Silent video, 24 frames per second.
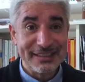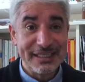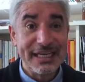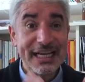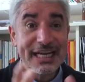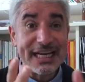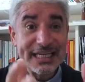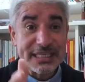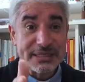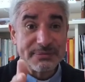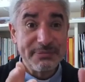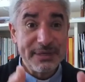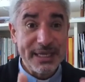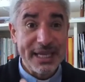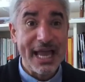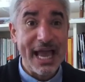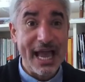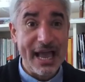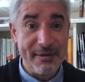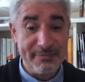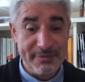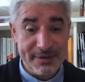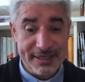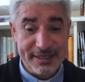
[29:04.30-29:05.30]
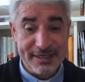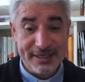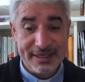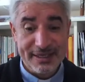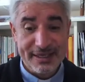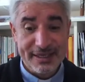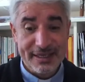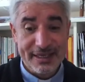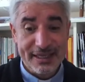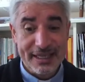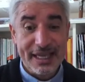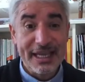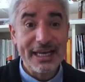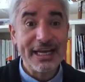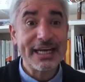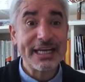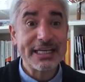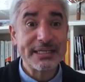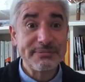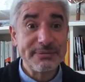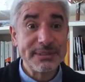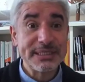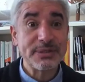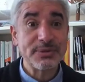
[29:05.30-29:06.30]
Let us be happy and let
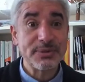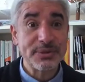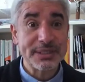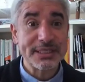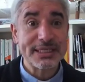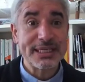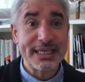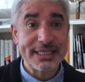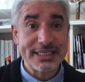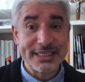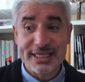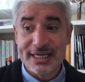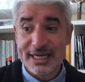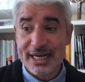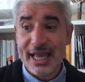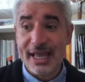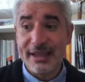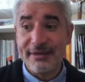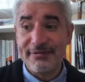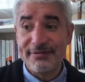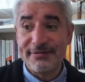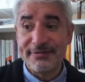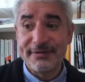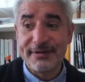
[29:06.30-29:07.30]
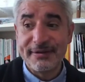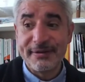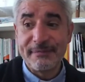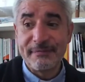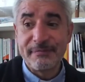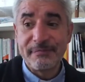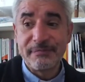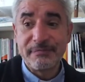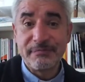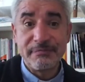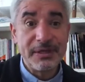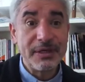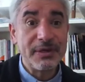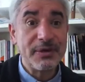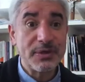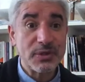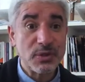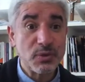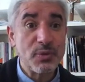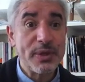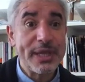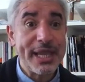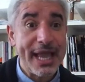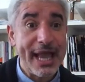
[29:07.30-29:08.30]
us be success in life,
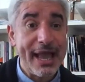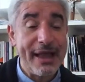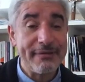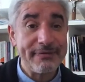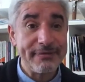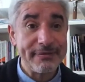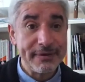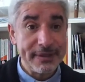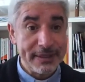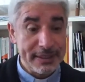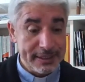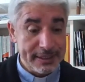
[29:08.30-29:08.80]
because we have